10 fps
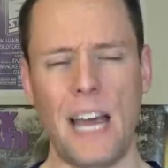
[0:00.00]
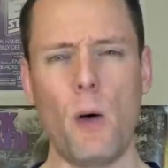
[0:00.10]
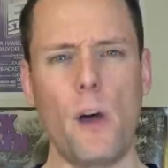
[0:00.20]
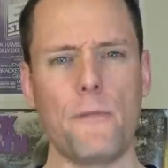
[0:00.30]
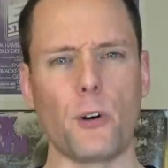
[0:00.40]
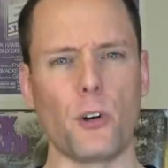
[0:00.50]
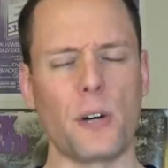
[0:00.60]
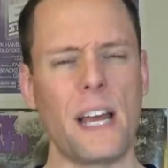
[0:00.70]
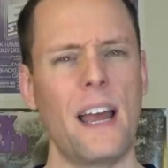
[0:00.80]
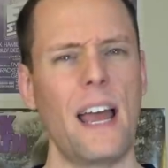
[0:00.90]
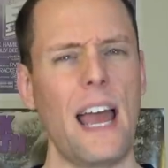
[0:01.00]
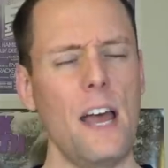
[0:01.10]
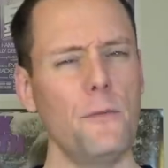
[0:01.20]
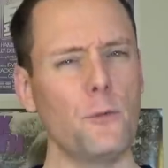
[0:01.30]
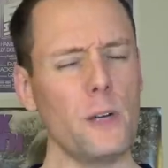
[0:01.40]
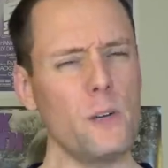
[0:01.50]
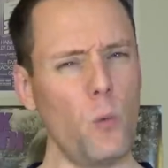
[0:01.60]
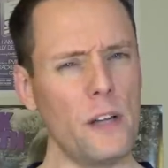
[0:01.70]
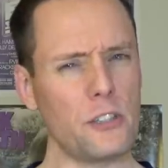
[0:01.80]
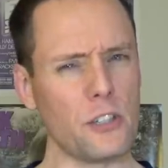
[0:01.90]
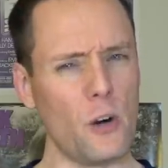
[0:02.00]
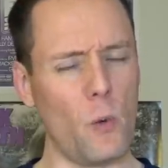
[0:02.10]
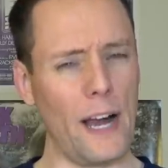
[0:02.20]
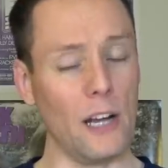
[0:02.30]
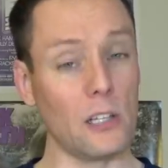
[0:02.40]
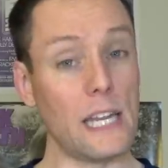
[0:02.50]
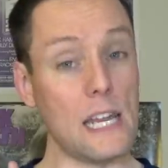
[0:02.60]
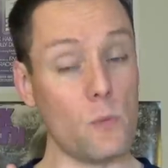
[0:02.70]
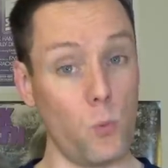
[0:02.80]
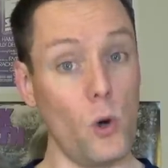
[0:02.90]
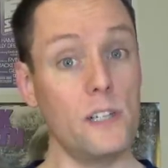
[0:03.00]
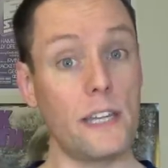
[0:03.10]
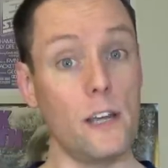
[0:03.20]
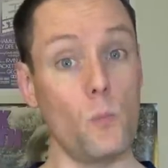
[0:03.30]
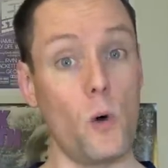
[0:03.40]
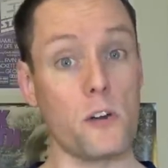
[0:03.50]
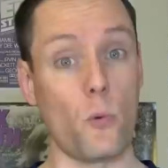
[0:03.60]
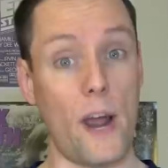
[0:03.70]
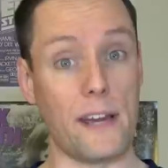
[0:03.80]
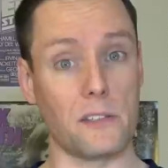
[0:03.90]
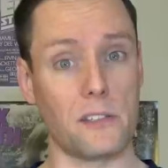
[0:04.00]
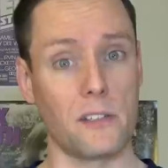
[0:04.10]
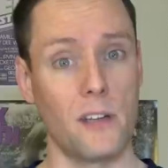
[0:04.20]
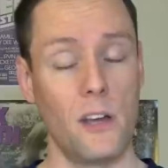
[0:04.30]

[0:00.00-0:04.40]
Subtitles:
However, every once in a while, he would get one right.